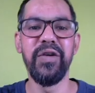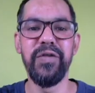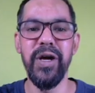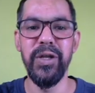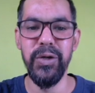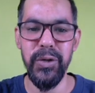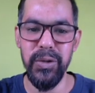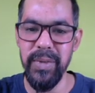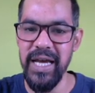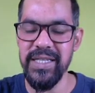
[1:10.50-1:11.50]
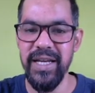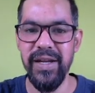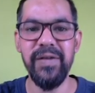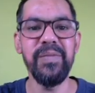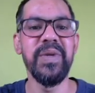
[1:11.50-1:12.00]
if you are new to my
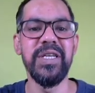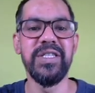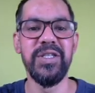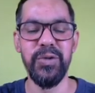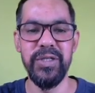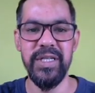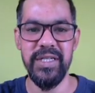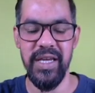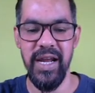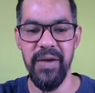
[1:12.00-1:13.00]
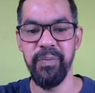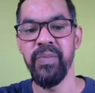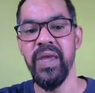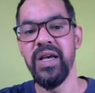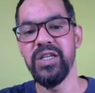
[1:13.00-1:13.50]
channel, please do subscribe.
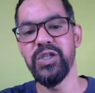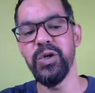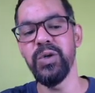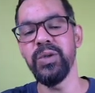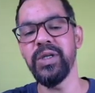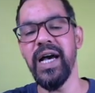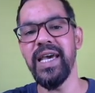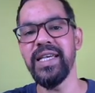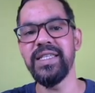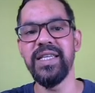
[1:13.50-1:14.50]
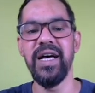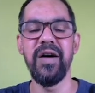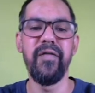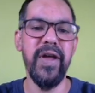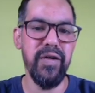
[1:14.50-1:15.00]
So guys,
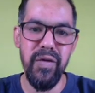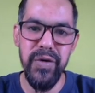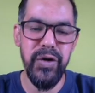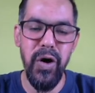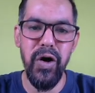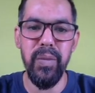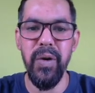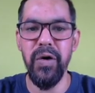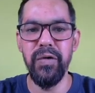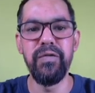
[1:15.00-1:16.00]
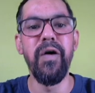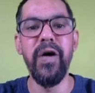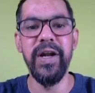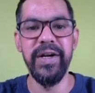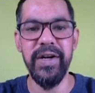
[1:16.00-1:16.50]
whenever we talk about
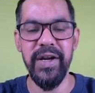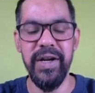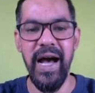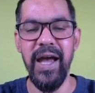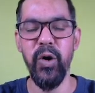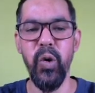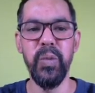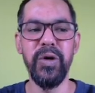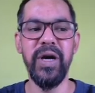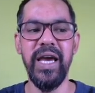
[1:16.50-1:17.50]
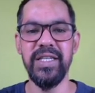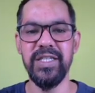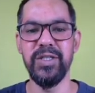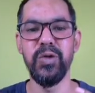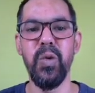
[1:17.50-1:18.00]
foreign trade, I hope you
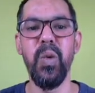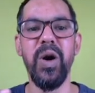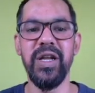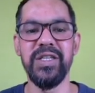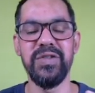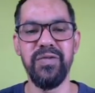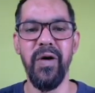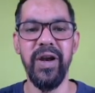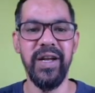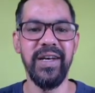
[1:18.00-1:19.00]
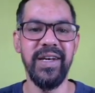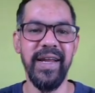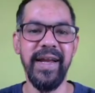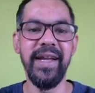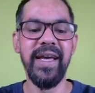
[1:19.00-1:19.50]
guys know what is foreign
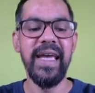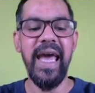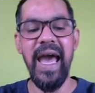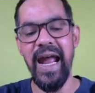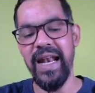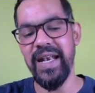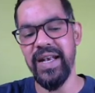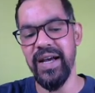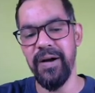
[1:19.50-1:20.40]
trade. And